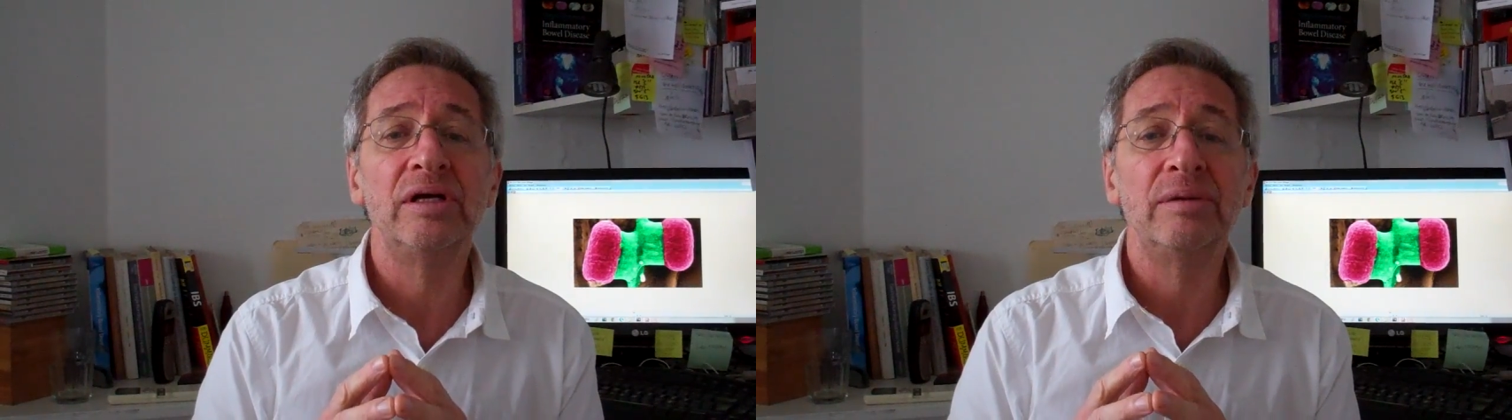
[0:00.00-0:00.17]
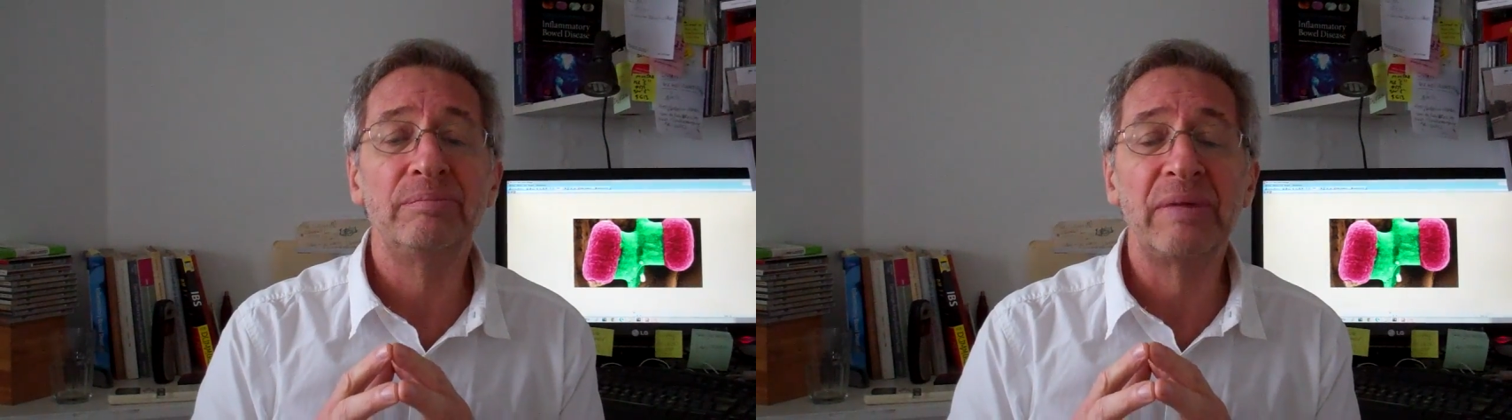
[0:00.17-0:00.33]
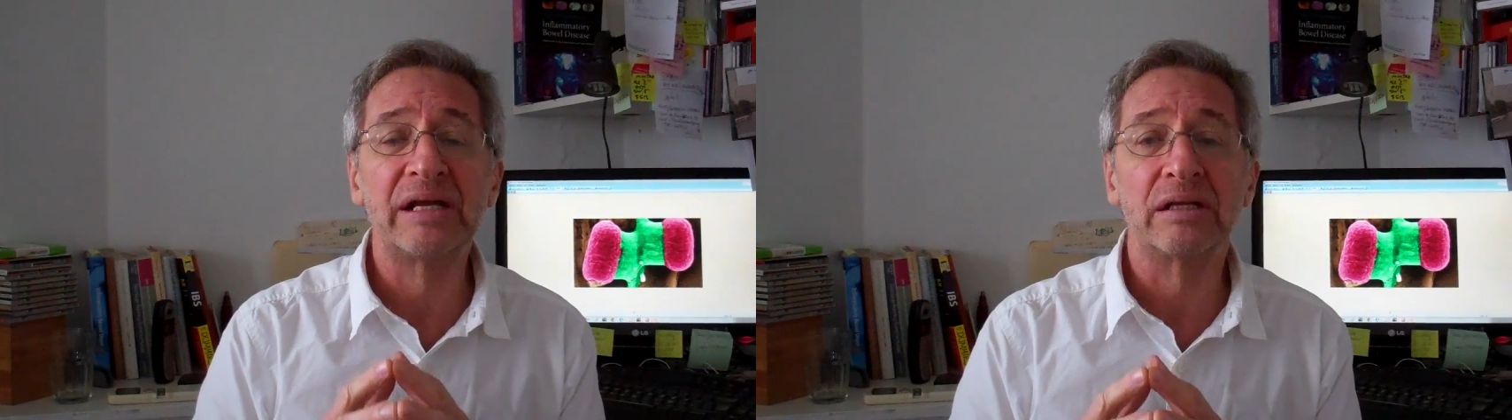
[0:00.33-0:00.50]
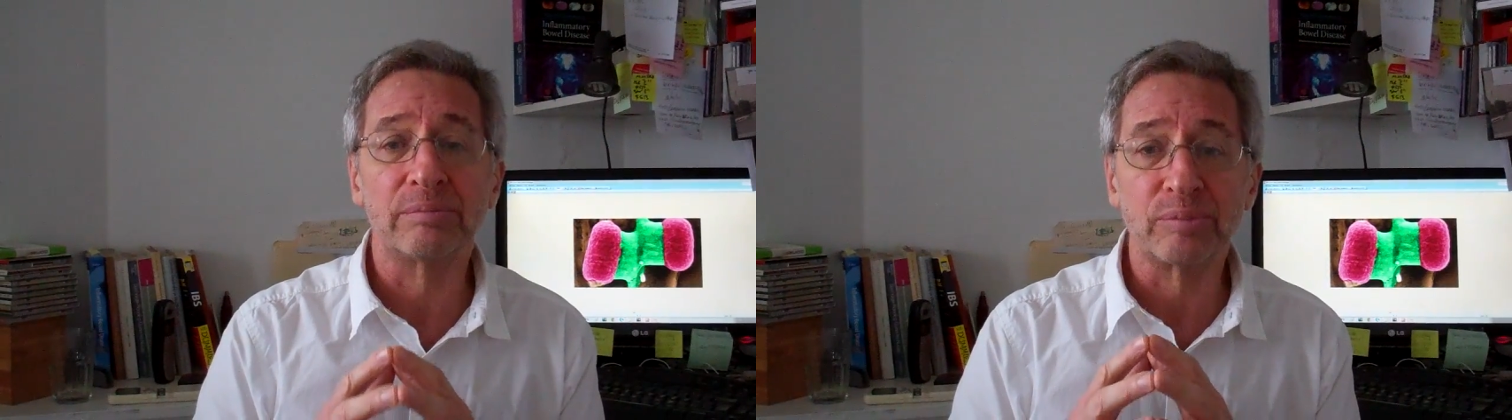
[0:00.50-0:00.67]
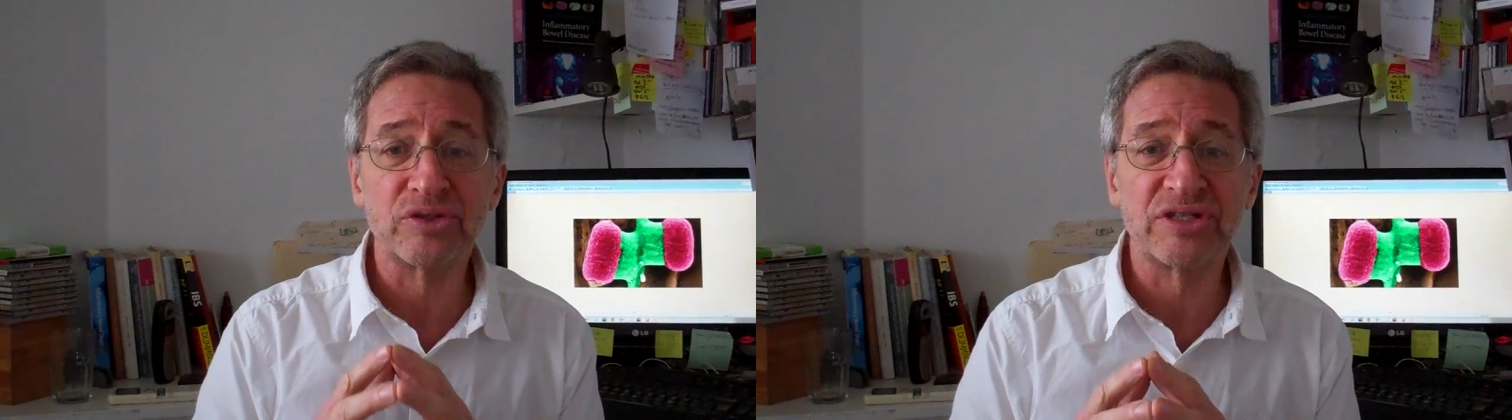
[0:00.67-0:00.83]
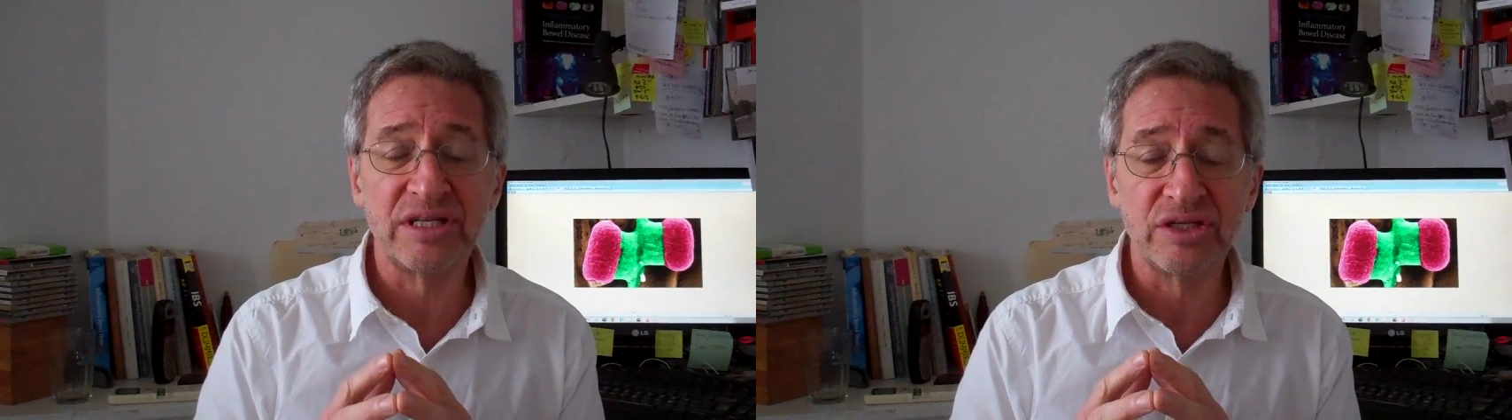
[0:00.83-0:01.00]
medical
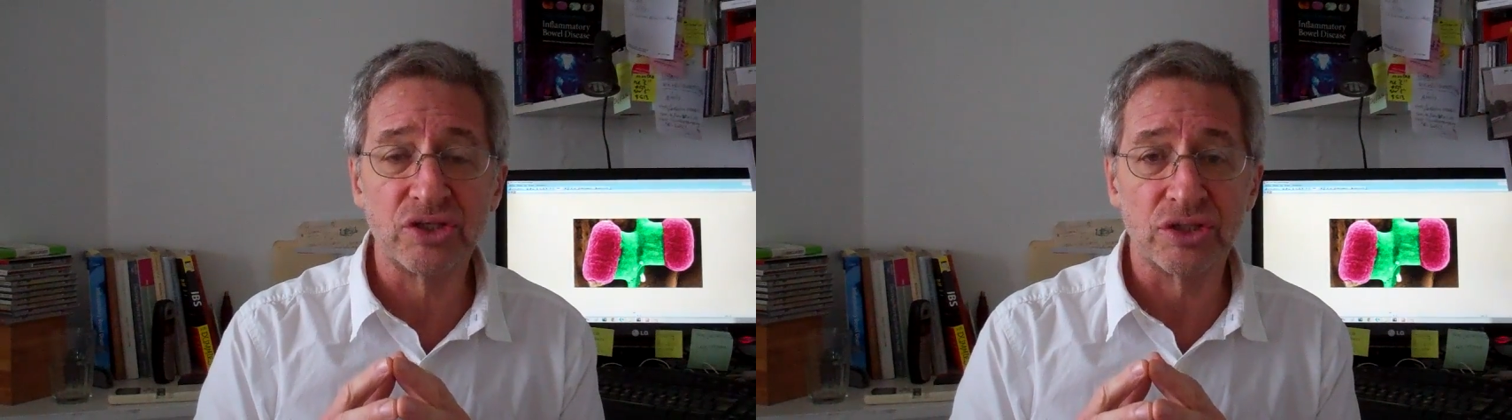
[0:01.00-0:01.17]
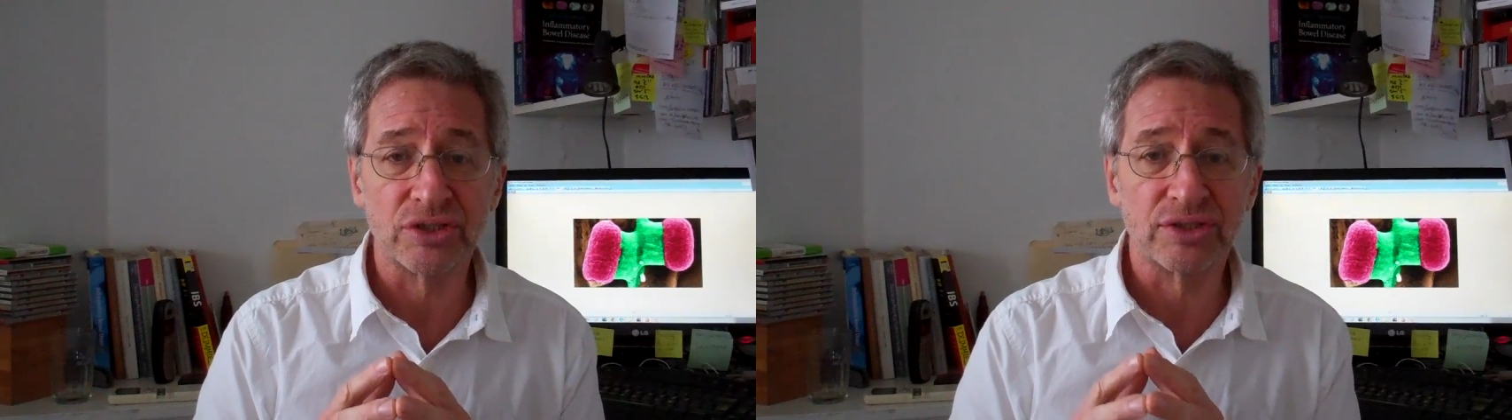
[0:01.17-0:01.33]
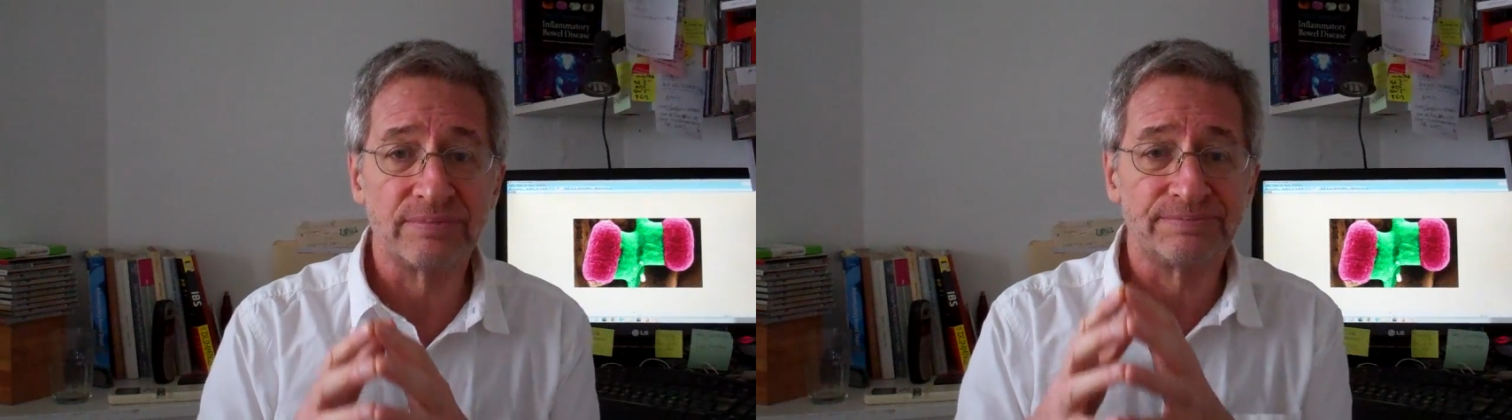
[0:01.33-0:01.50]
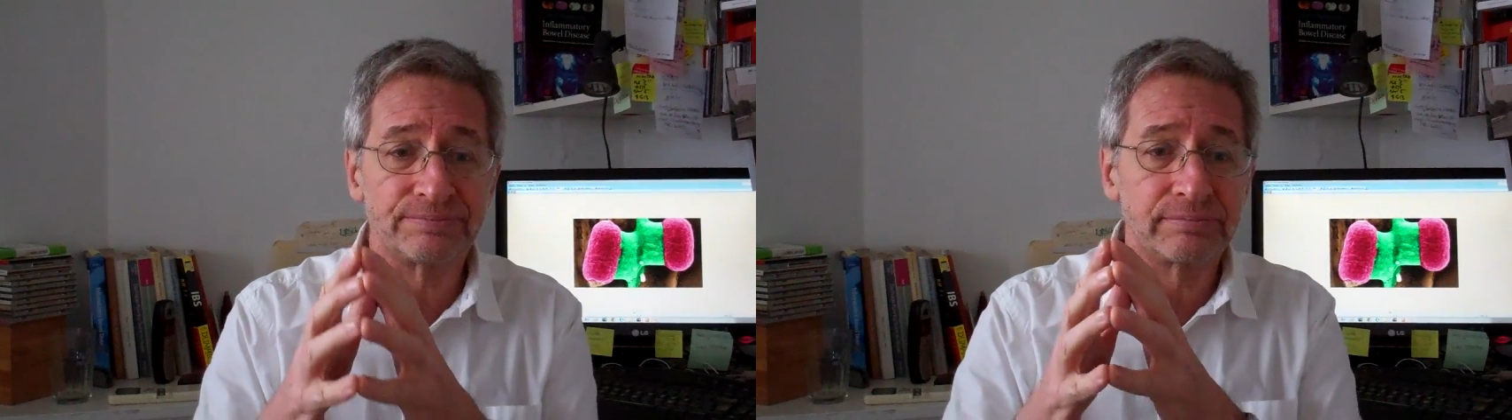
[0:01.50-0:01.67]
procedures.